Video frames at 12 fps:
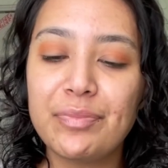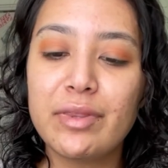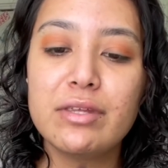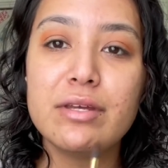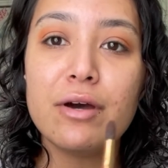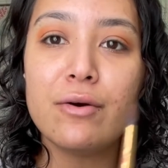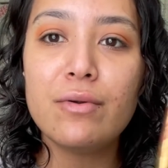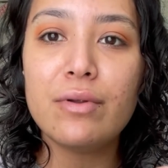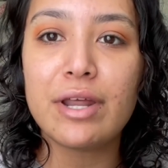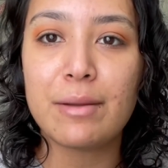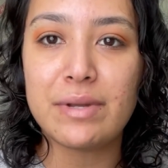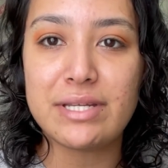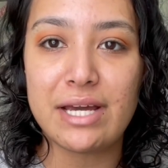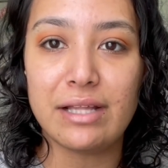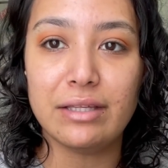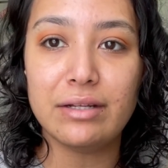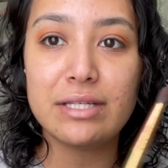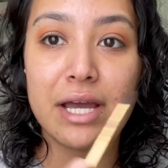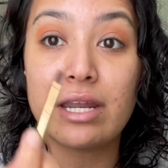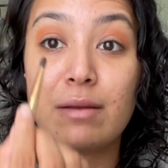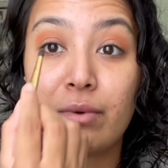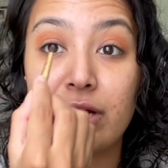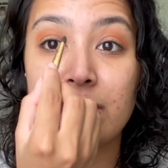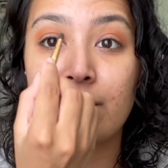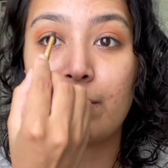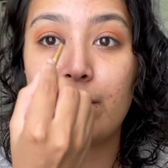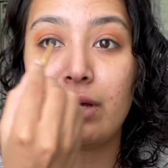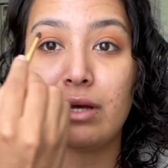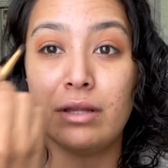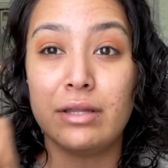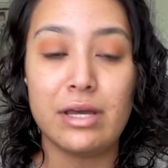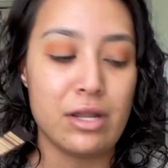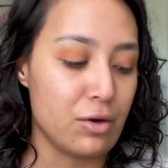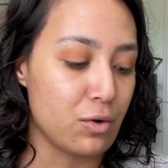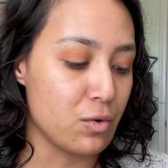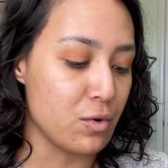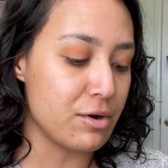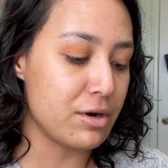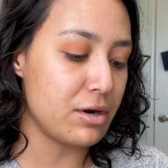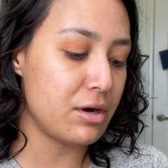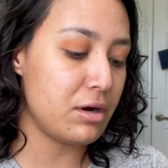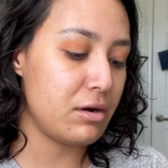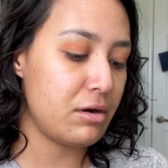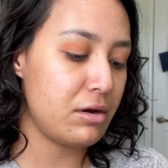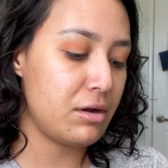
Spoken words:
tone, and I'm gonna take a little tiny brush and I'm gonna put it on the inner corner.